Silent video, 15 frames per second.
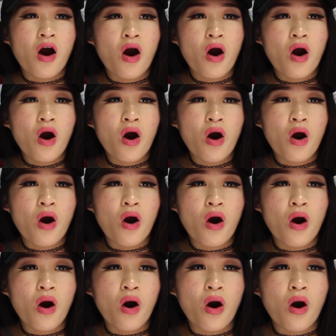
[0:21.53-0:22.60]

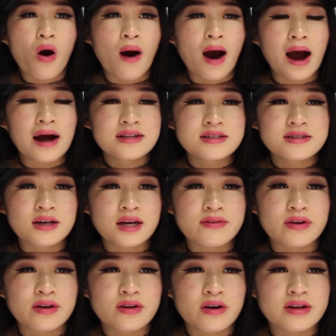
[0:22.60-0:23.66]
Oh, I did not
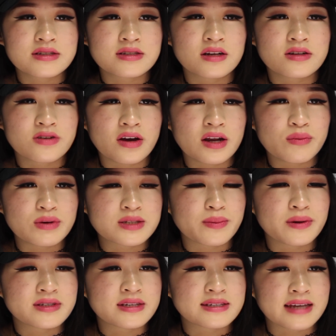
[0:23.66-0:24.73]
even notice the donut was
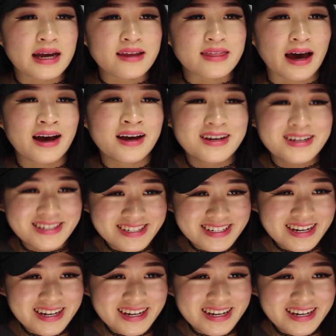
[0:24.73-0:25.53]
supposed to say that.